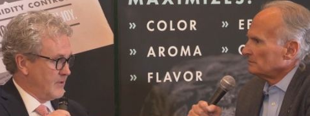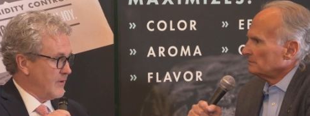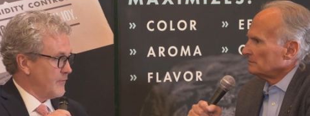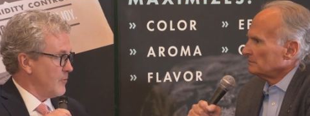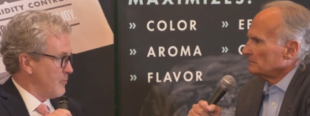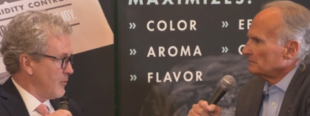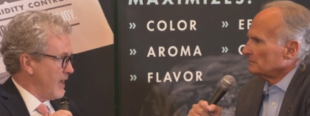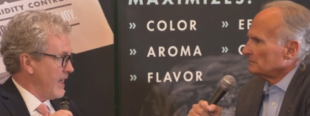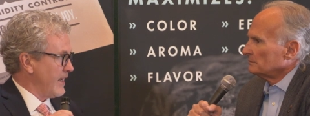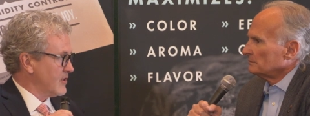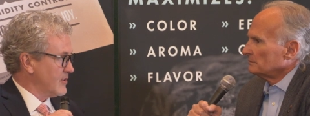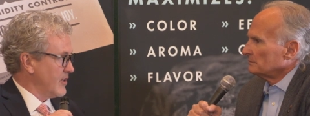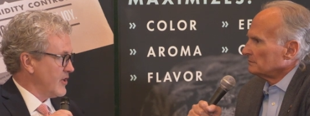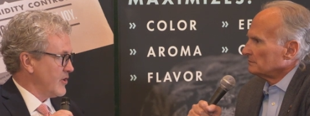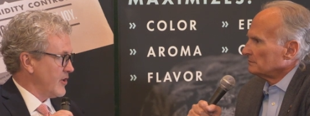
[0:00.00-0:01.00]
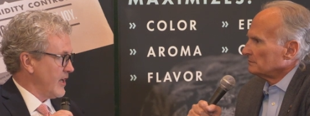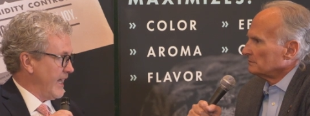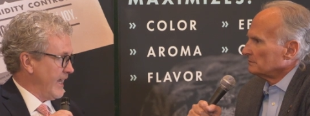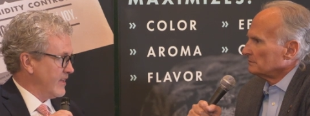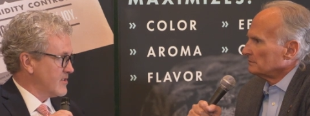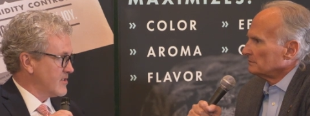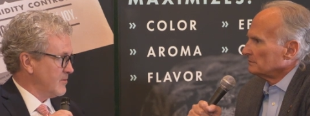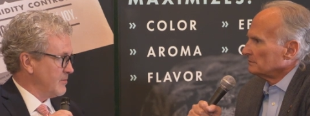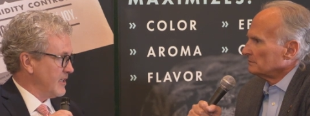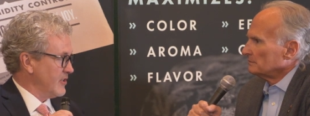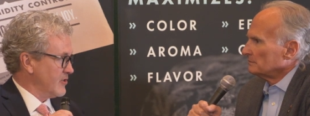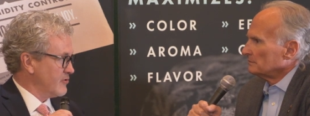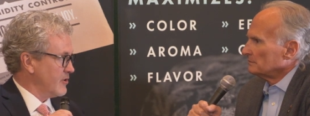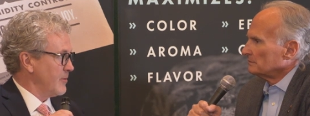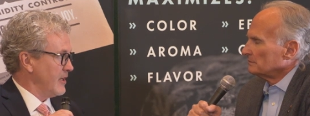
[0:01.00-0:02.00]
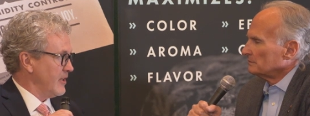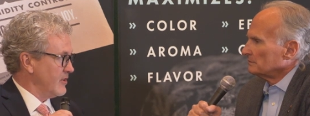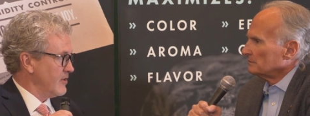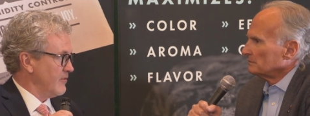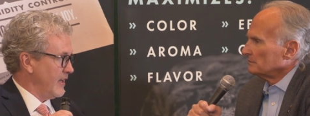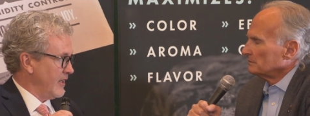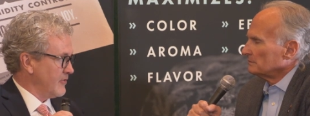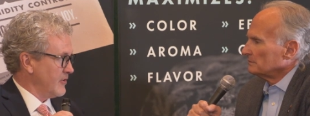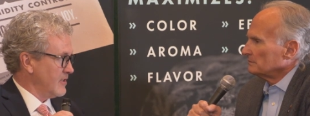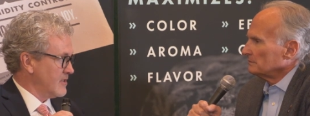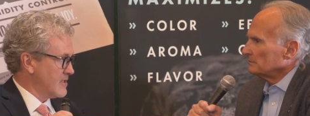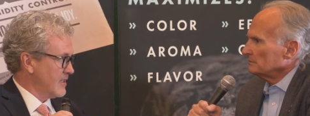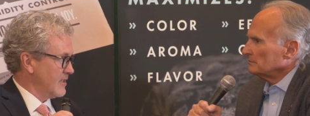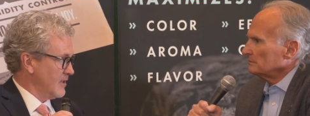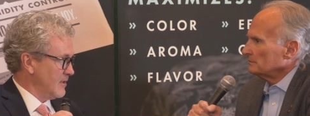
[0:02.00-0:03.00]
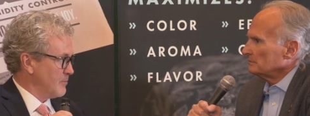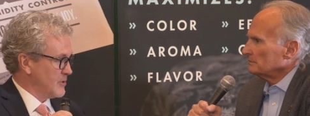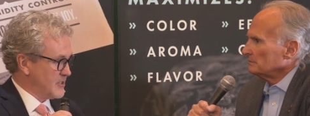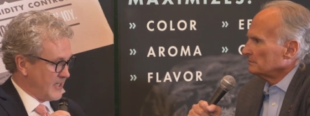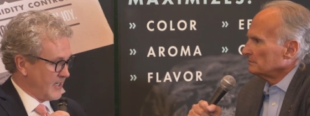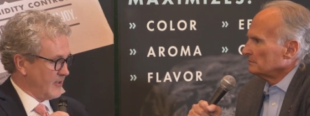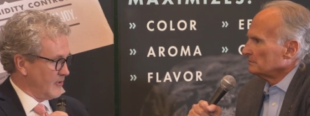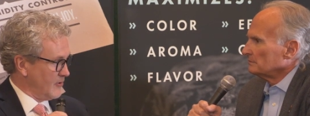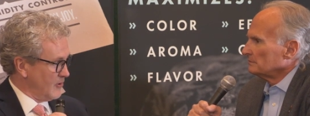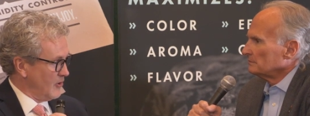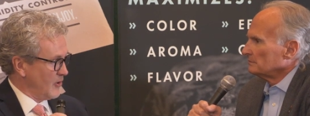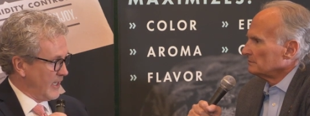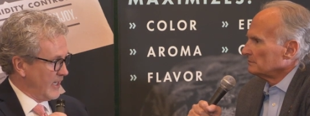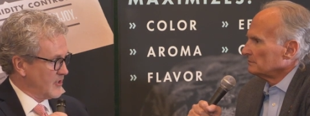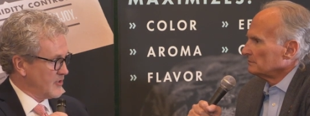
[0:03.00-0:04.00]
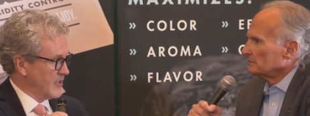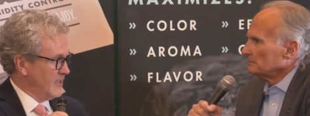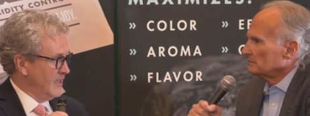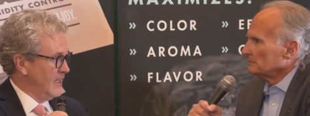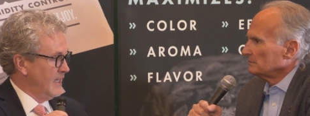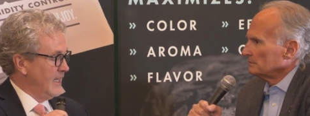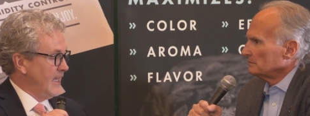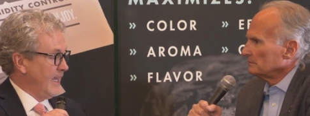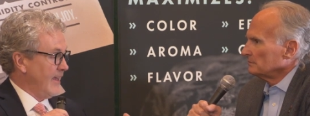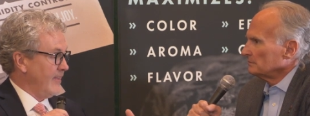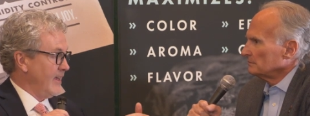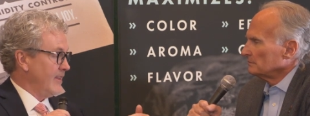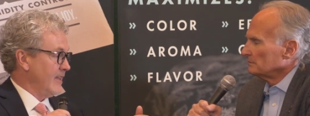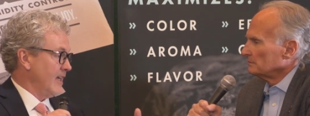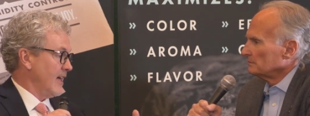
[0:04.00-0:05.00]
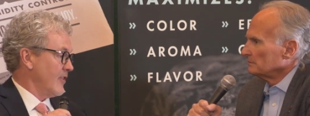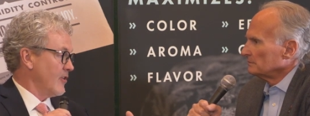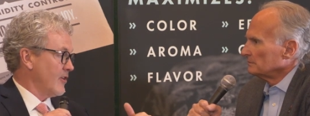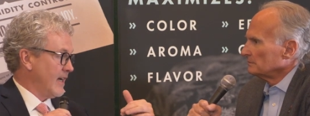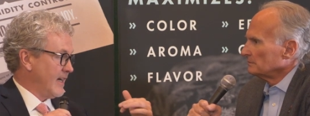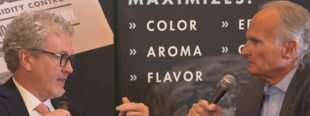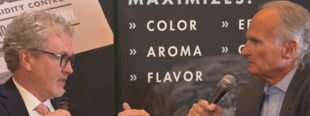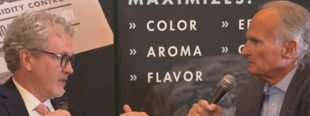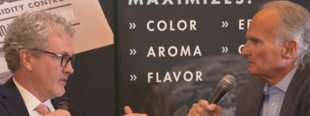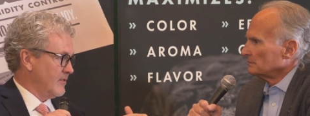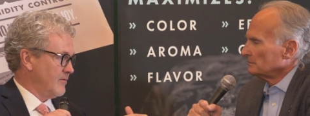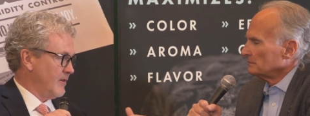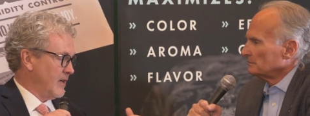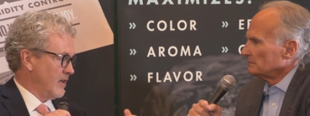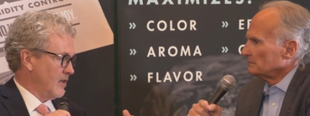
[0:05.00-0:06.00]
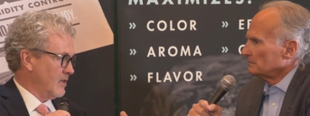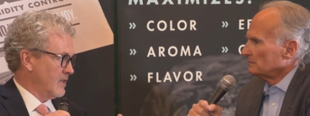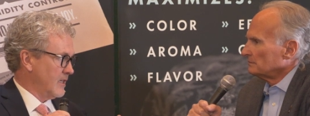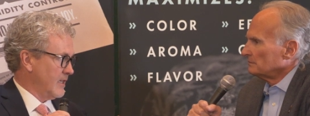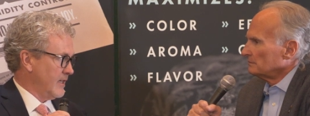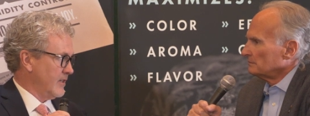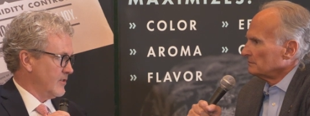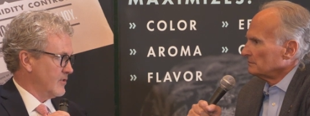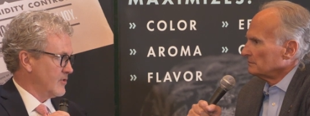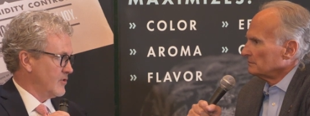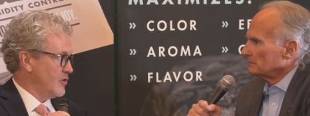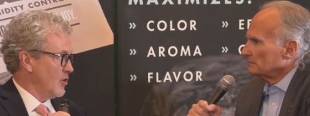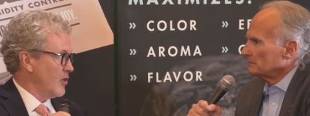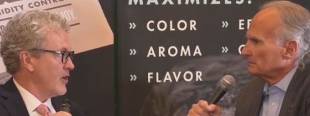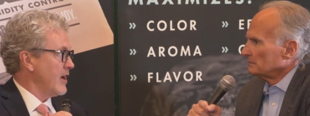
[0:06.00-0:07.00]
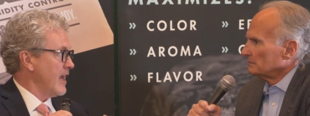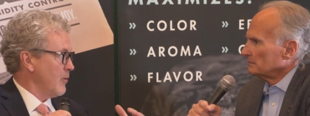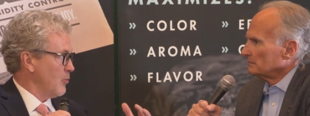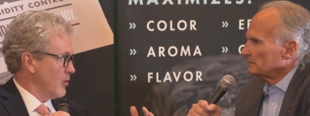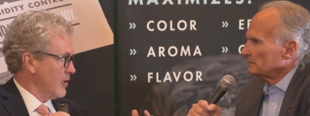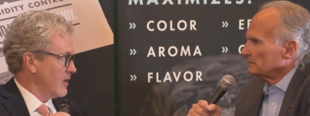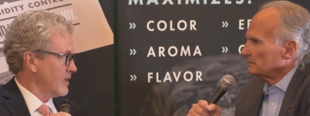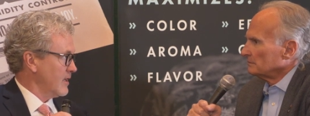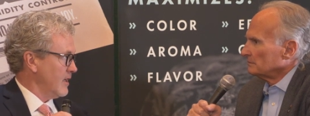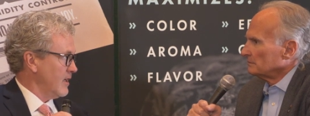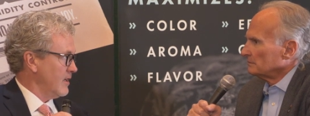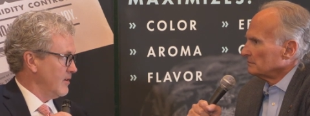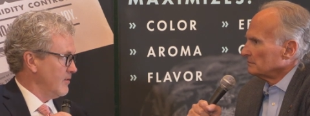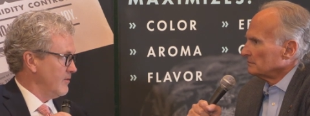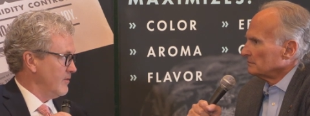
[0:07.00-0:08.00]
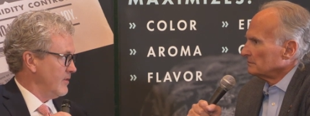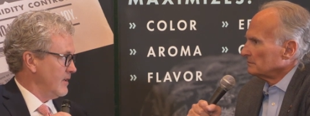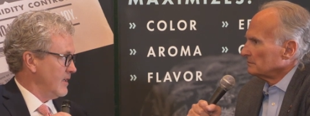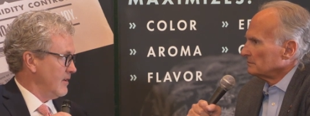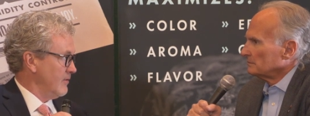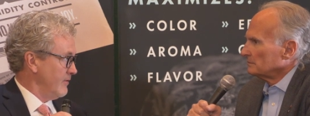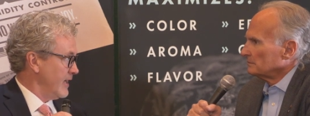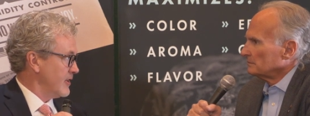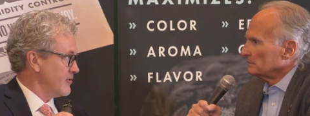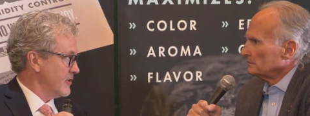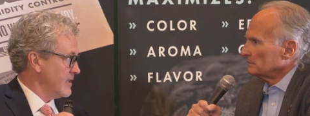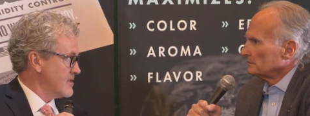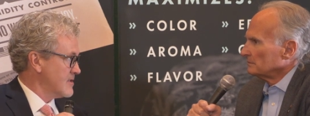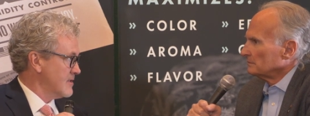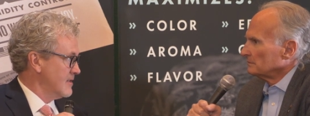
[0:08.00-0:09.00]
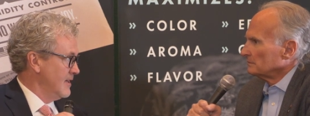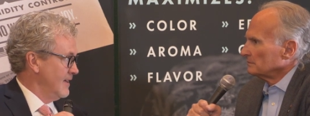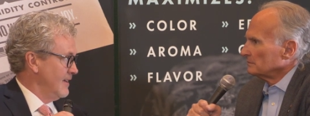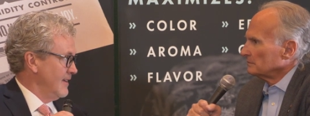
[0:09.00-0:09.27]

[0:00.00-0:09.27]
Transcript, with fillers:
Speaker 1: different products into your hands to be distributed to veterans in a particular location. And then the other end of the funnel is your network of uh, veterans